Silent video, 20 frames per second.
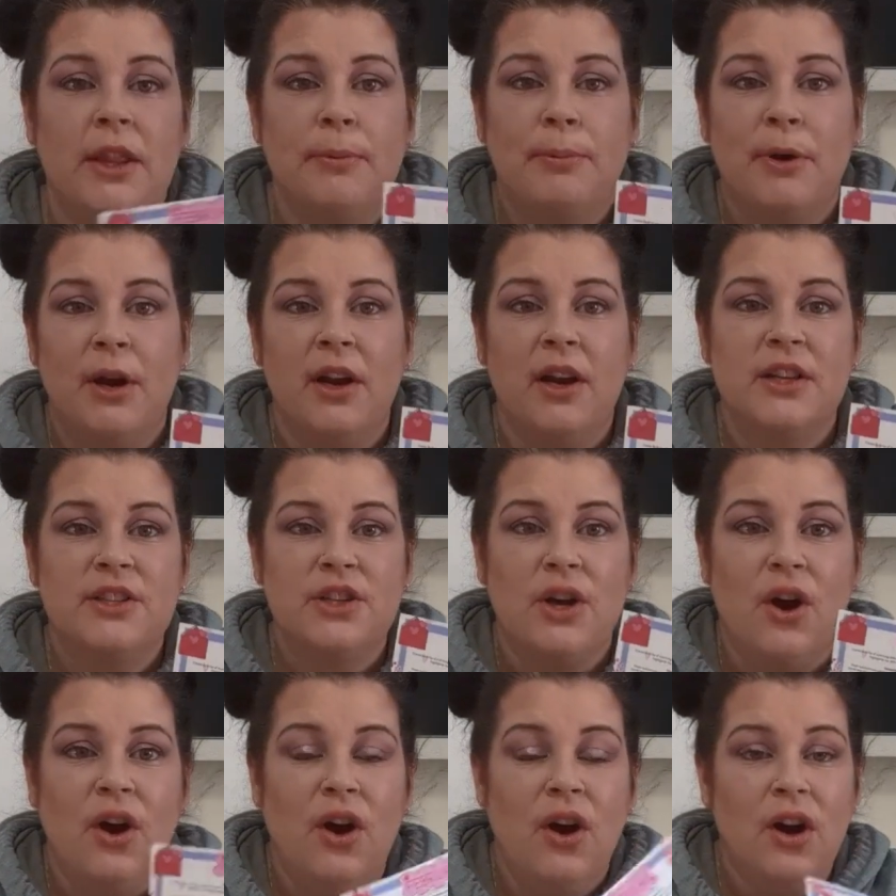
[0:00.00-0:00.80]
the products
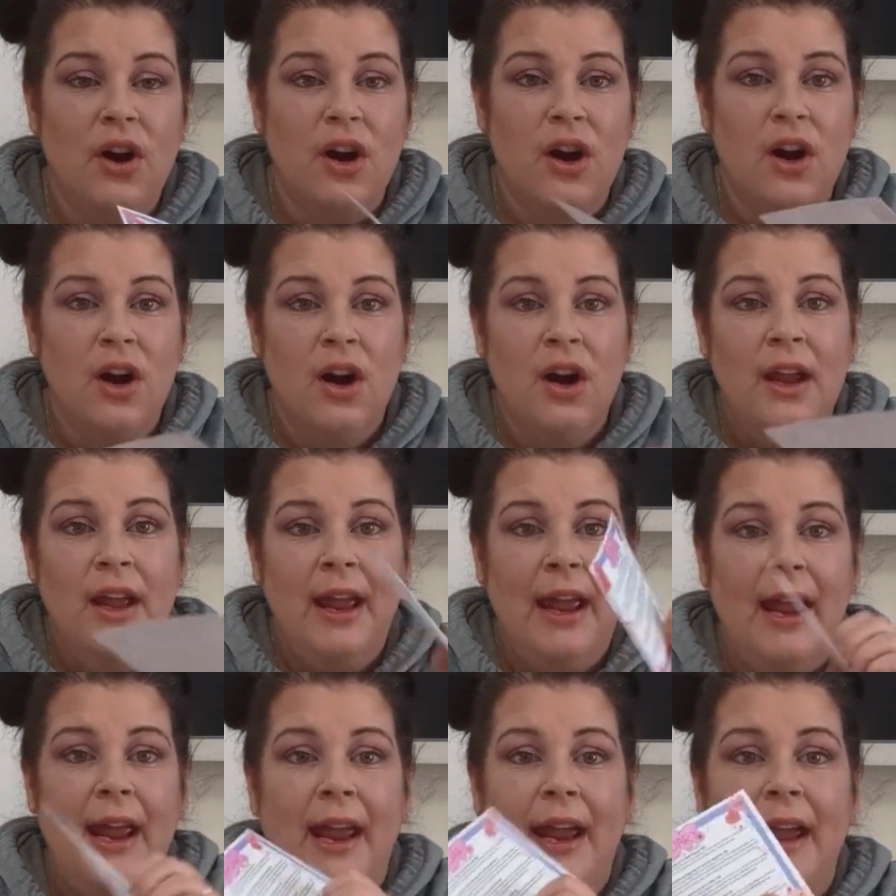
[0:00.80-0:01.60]
are
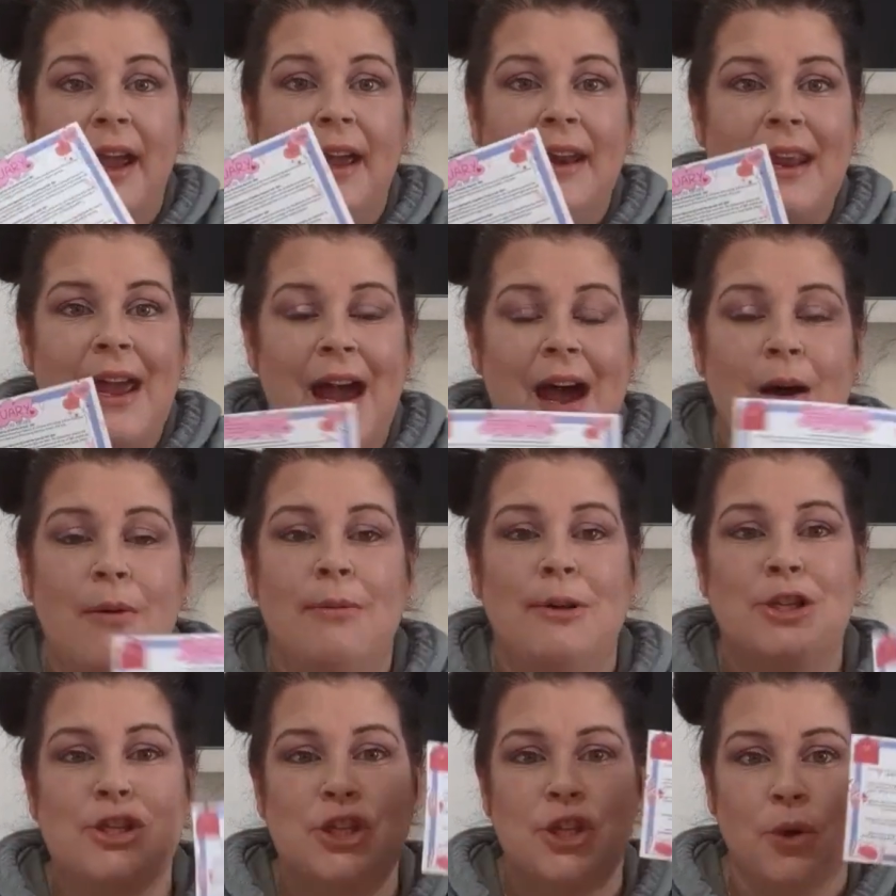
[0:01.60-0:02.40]
and how
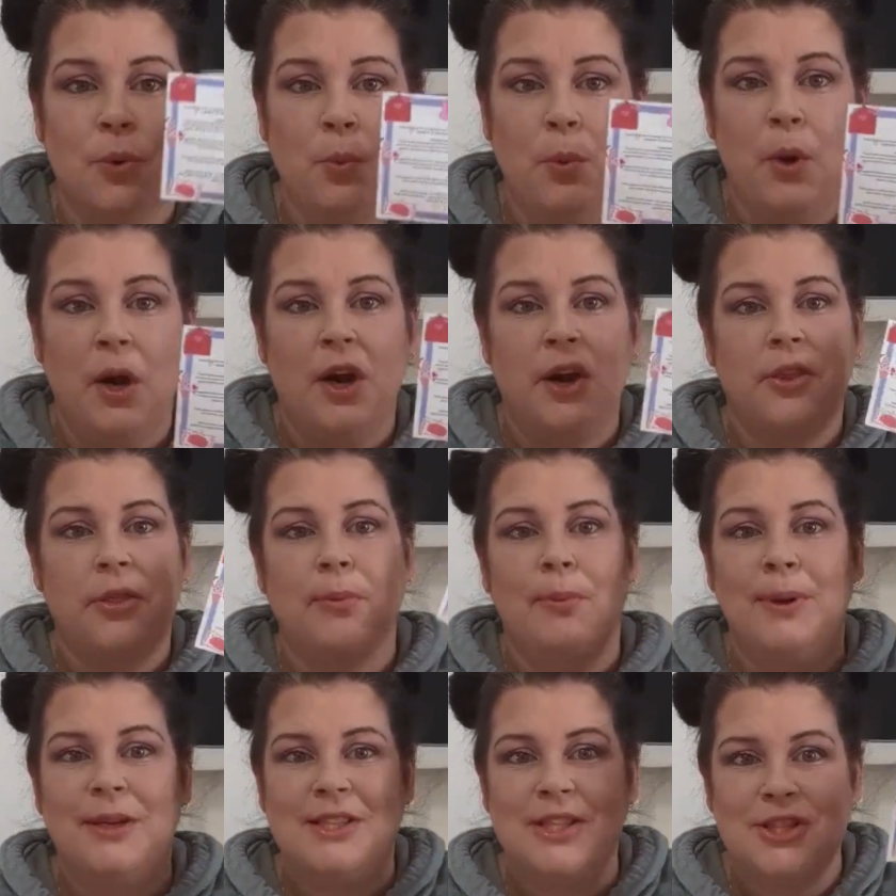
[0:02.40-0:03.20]
much they're worth,
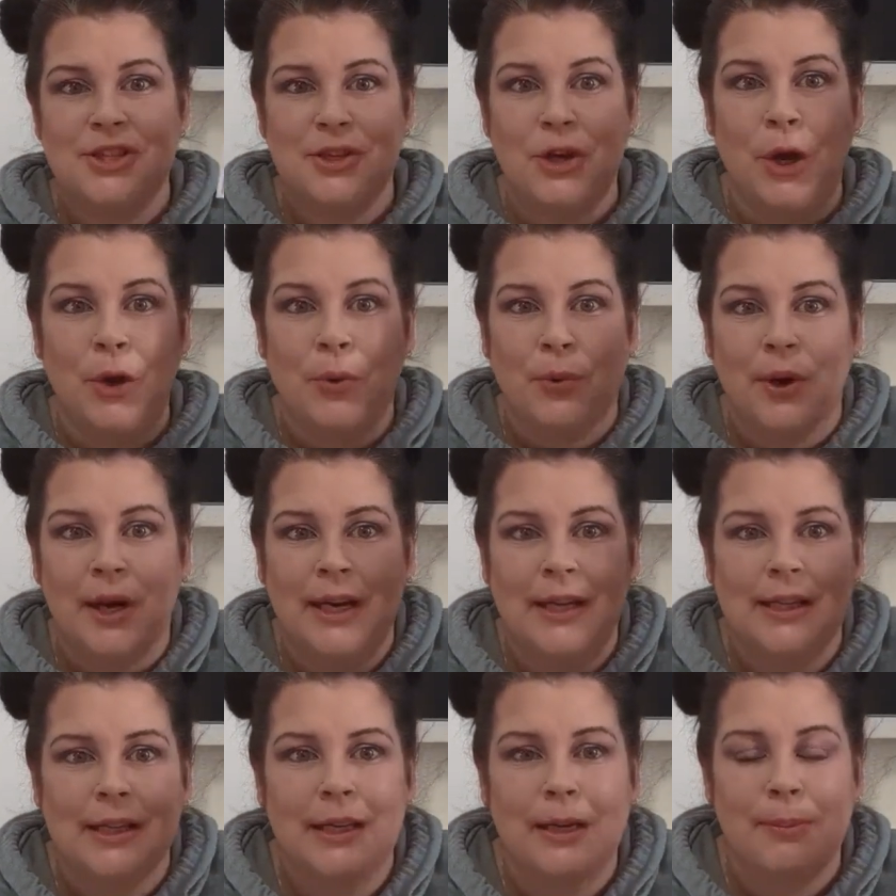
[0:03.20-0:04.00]
which is
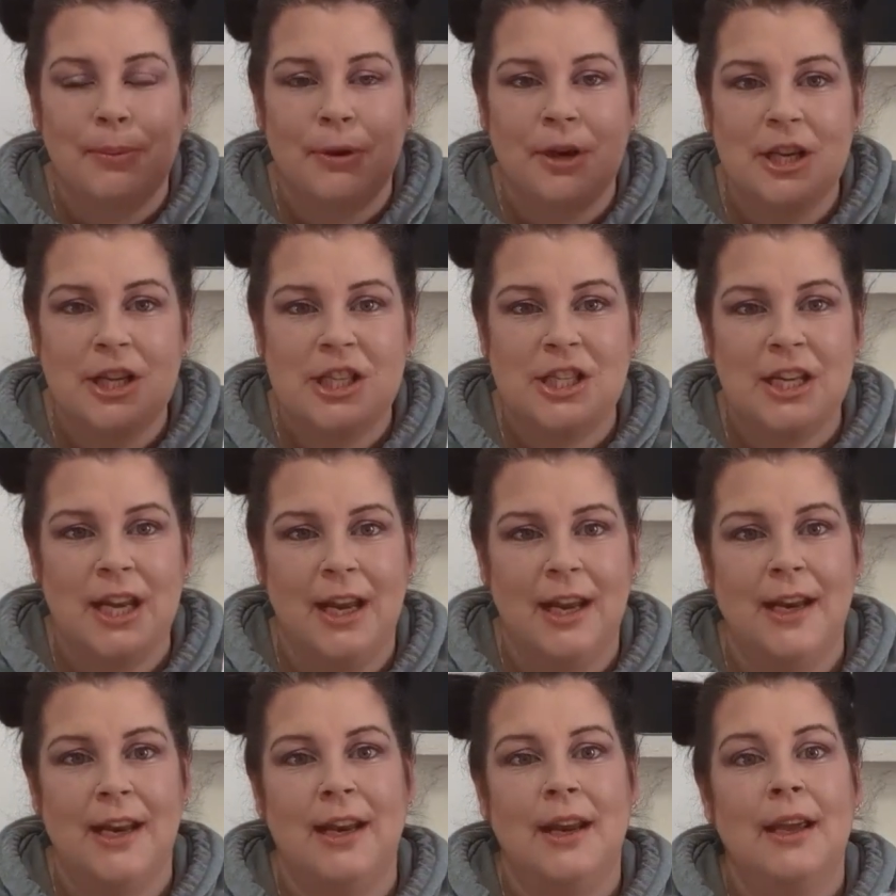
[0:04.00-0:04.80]
greatly
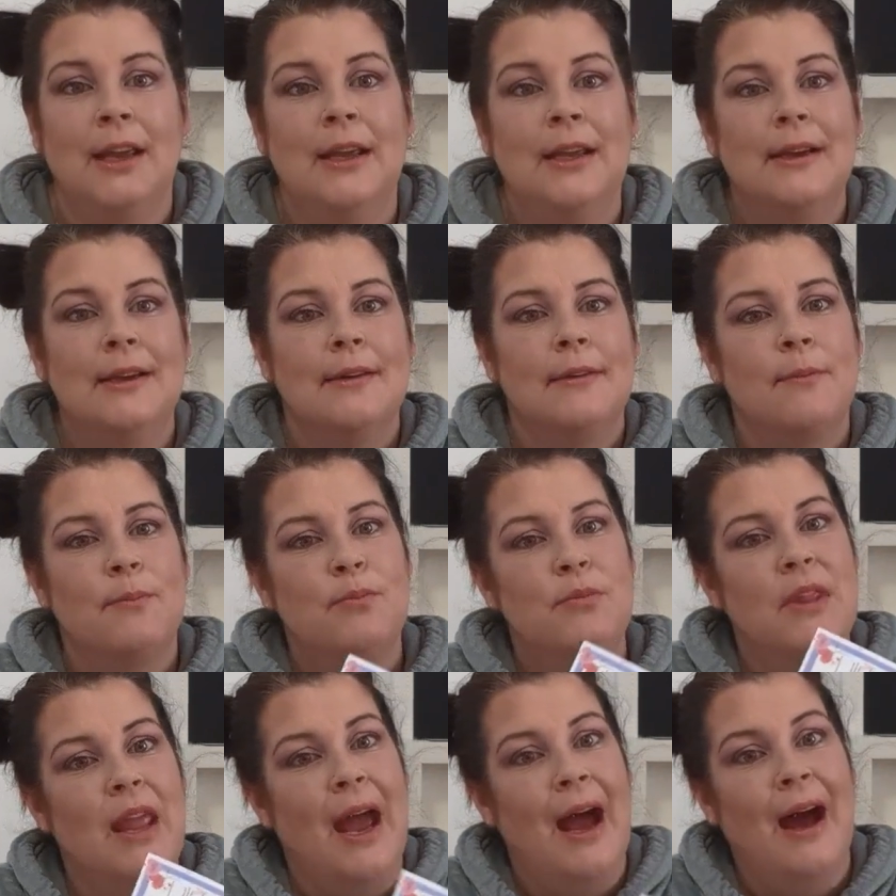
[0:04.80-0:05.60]
appreciated.
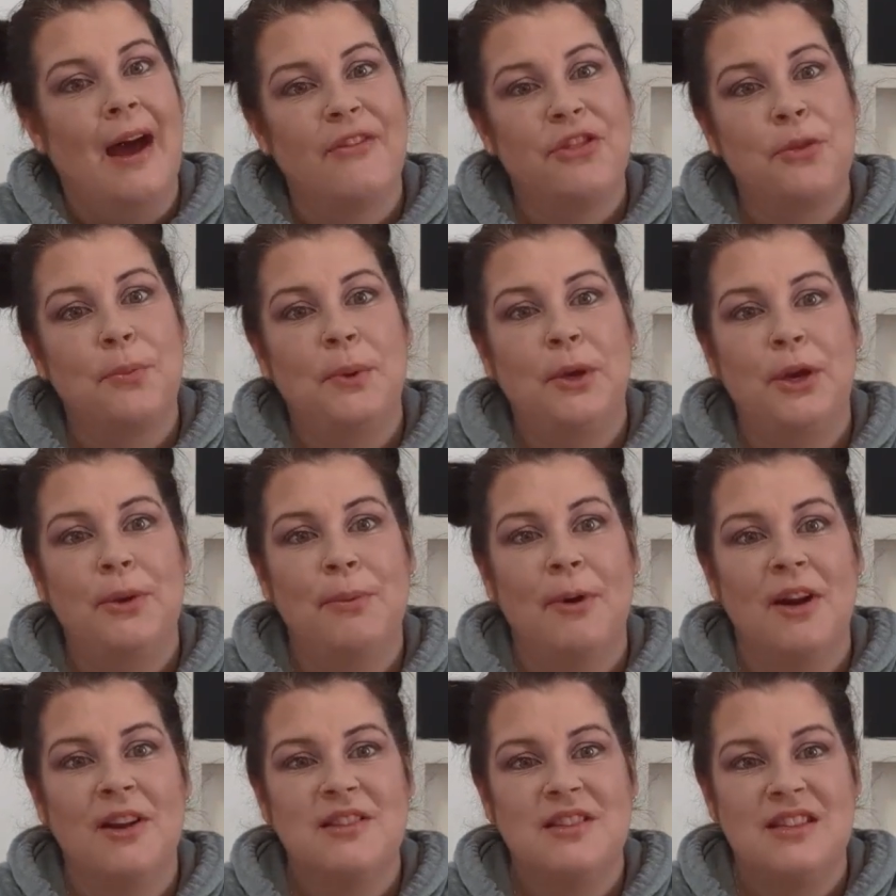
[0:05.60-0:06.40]
Half the beauty
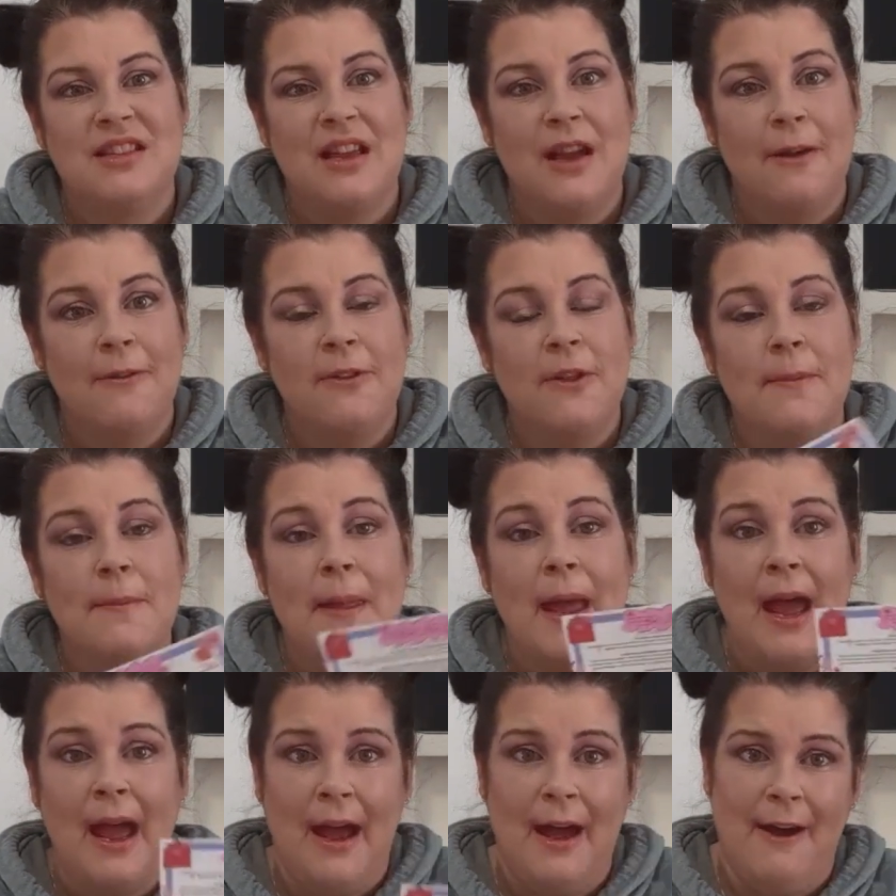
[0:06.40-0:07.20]
boxes have them,
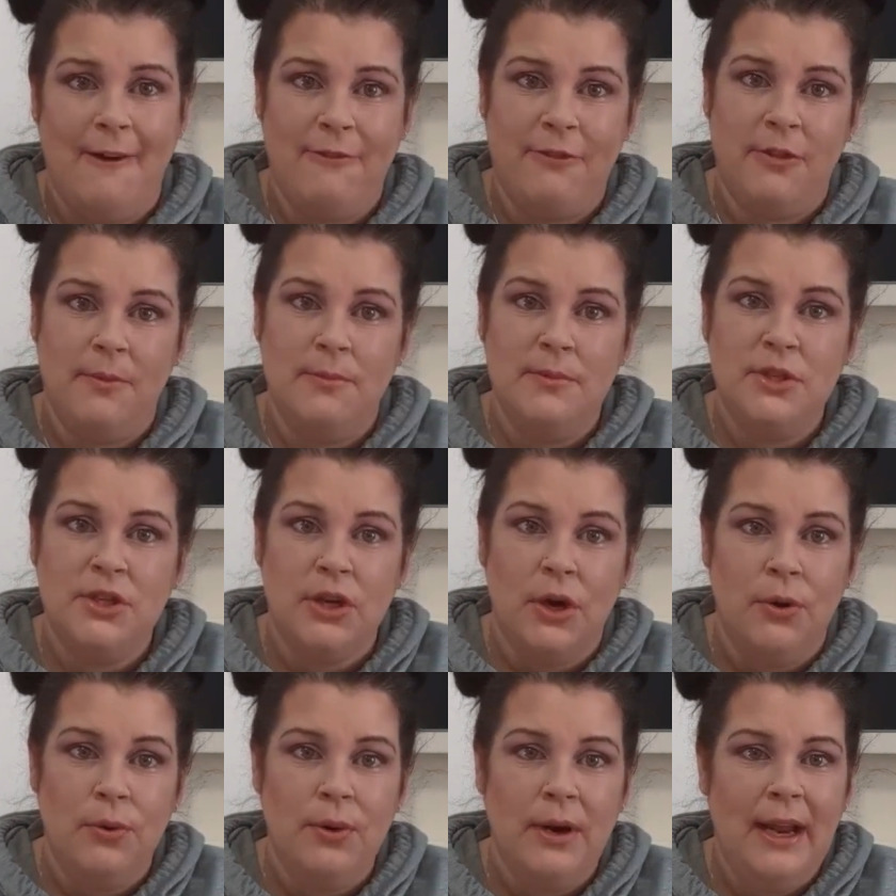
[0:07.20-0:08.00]
half them
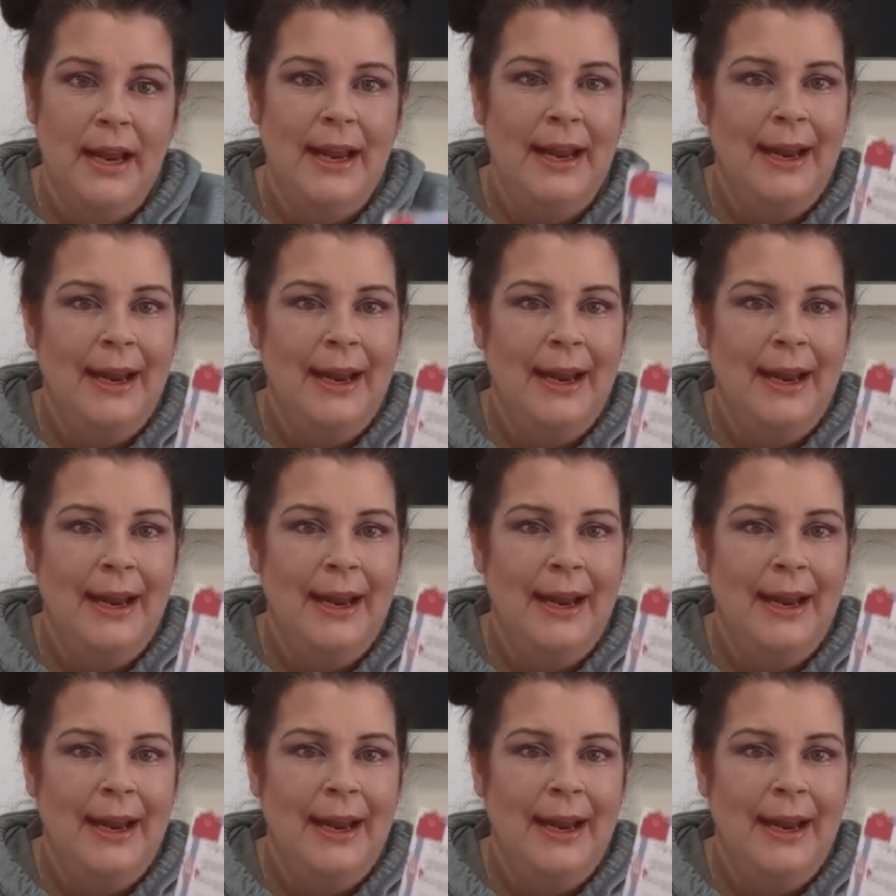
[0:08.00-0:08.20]
don't.